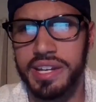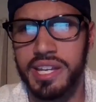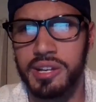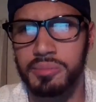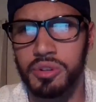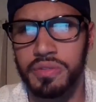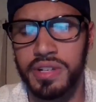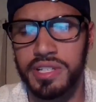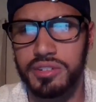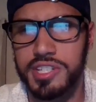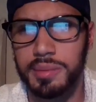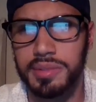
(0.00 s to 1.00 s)
gladiator
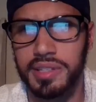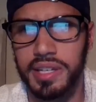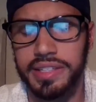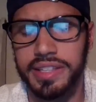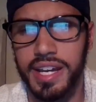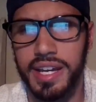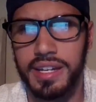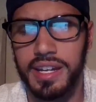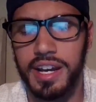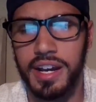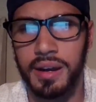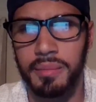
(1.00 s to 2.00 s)
movies or something like that.
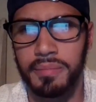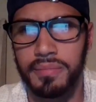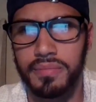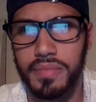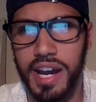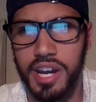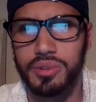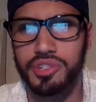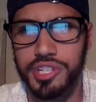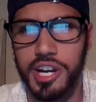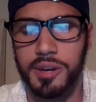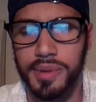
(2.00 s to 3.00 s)
Um, I know what
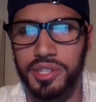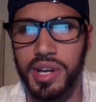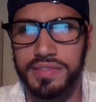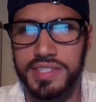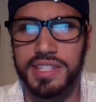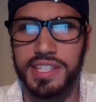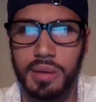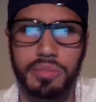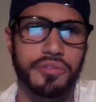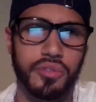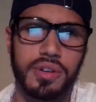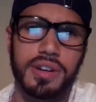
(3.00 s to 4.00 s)
you're talking about, though. I've seen that
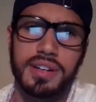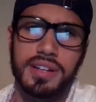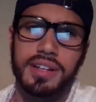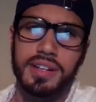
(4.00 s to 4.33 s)
before.